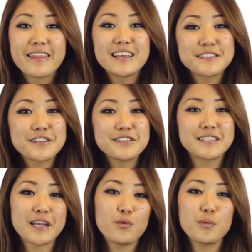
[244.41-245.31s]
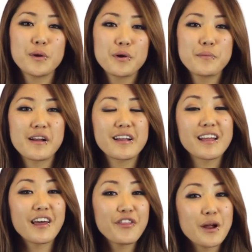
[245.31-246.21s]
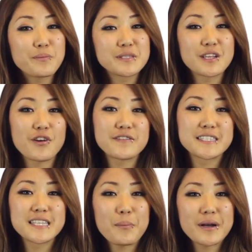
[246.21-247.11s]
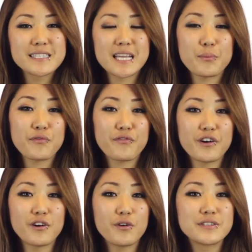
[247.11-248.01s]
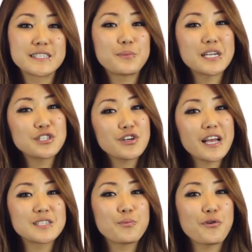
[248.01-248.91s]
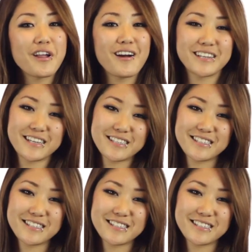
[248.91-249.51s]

This Thursday, we'll be premiering another episode of Step by Step with Phil with special guest Poreotics.